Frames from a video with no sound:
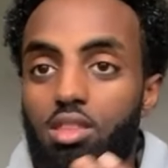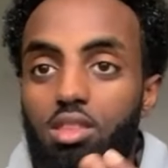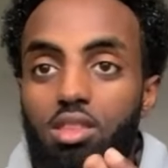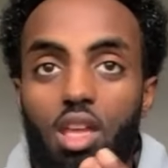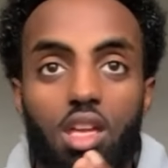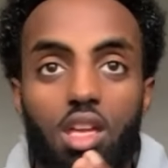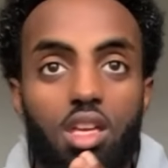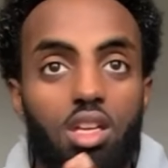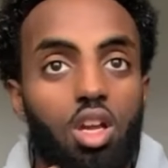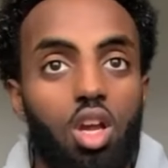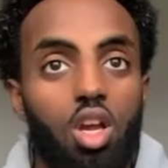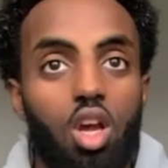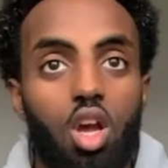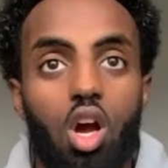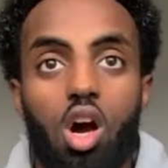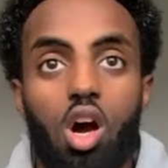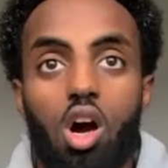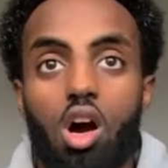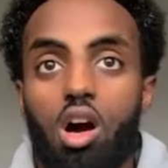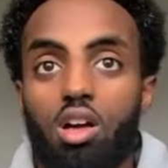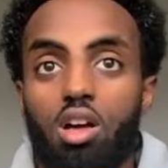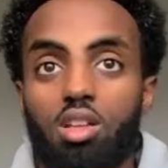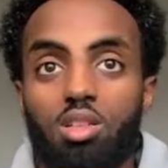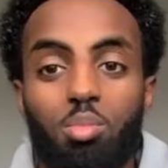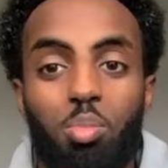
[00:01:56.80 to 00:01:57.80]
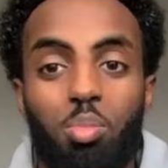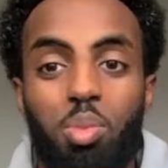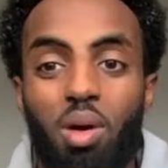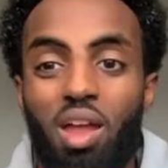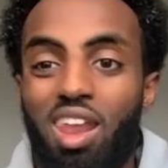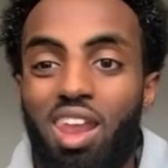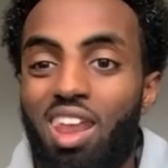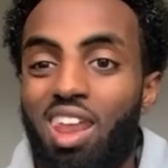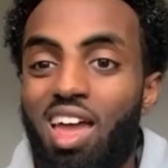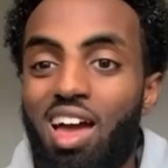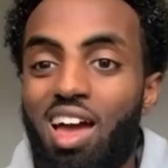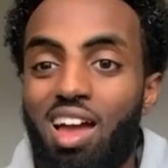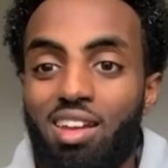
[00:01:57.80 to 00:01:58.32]
They can't
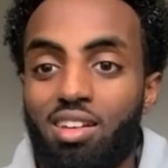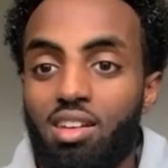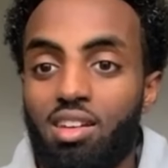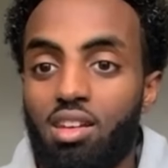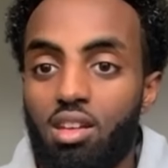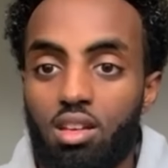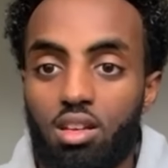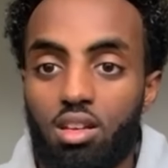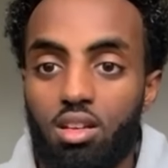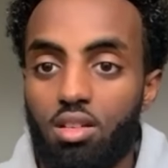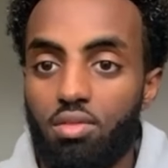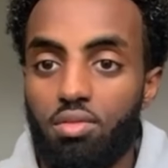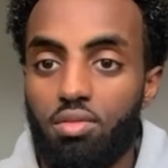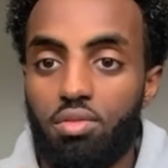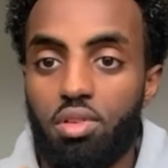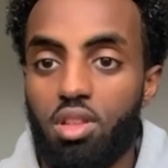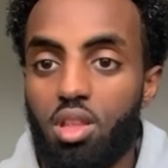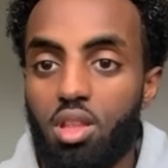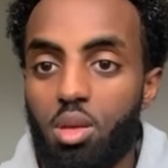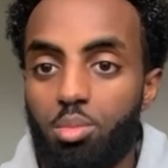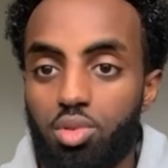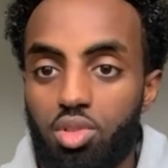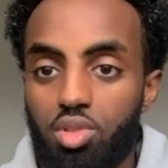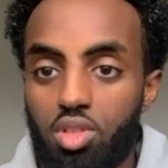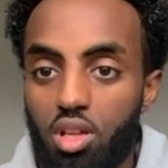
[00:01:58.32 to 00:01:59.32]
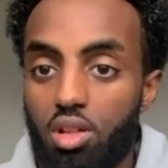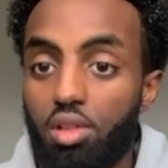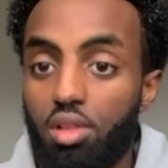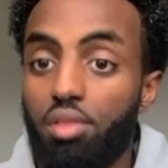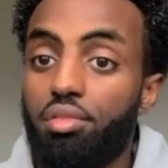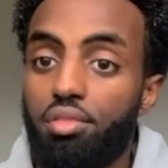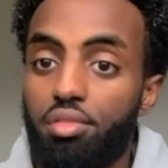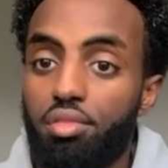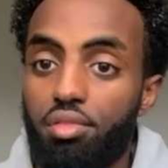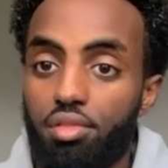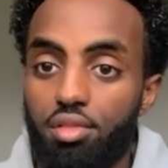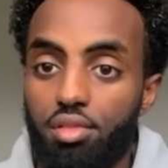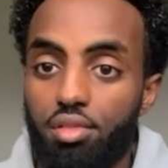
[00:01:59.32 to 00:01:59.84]
plan for
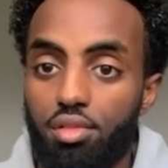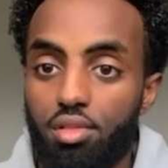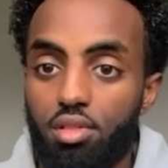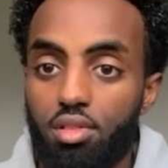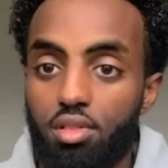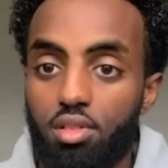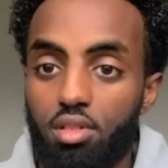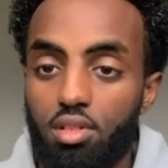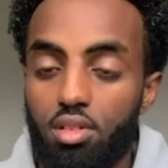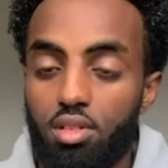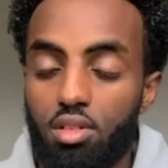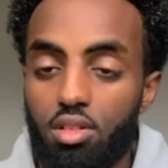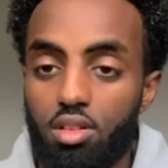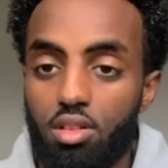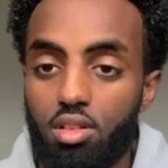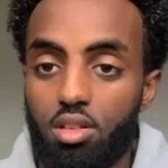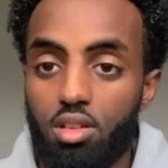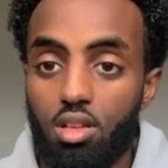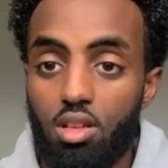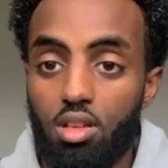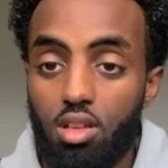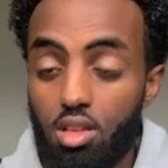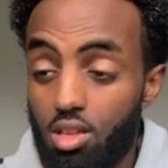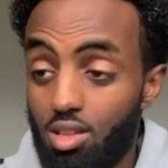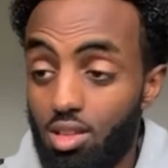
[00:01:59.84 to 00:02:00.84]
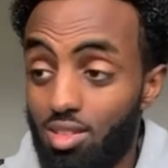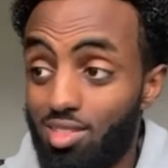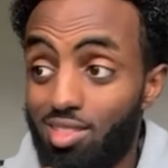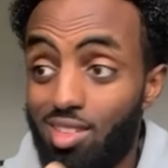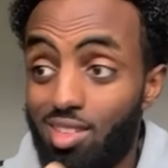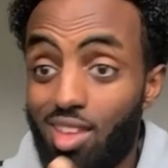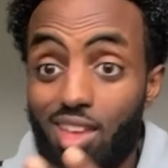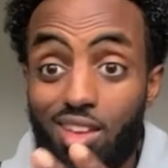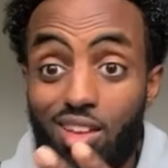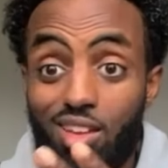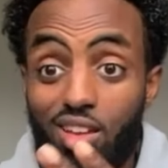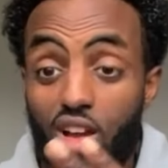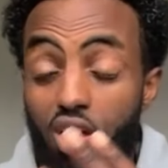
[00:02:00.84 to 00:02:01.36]
themselves.
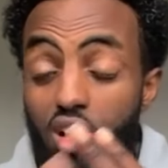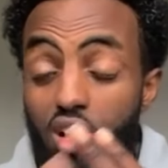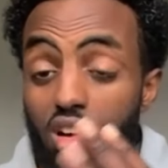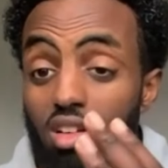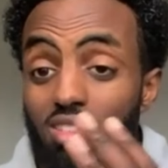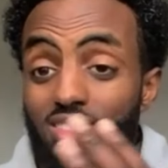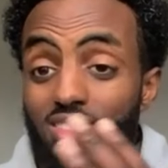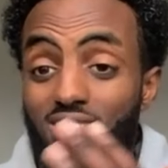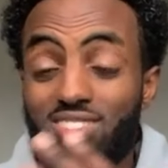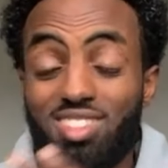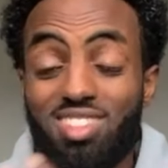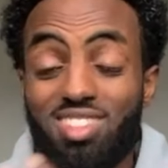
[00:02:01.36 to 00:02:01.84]
They can't